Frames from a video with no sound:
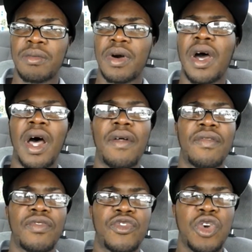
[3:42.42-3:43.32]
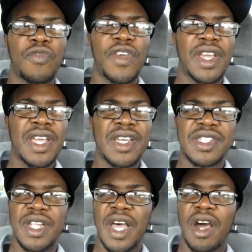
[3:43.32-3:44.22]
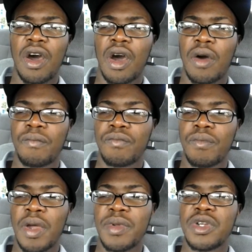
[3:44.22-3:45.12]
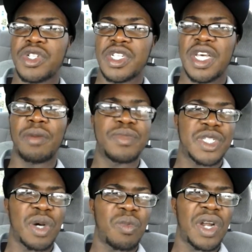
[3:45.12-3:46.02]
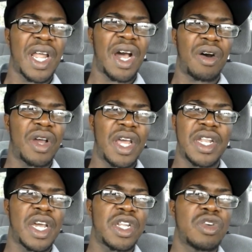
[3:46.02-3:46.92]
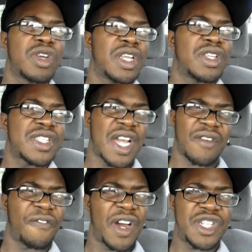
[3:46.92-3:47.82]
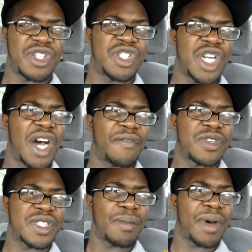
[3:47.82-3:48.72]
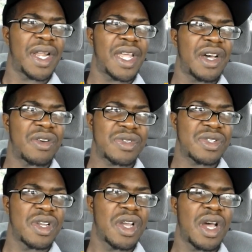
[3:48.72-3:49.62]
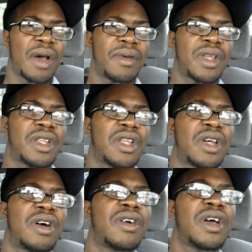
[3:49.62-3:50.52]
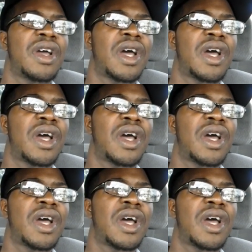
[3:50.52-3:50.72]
But true thing is that maybe you're just helping someone out, and then you sacrifice your job for somebody else. I mean, you know.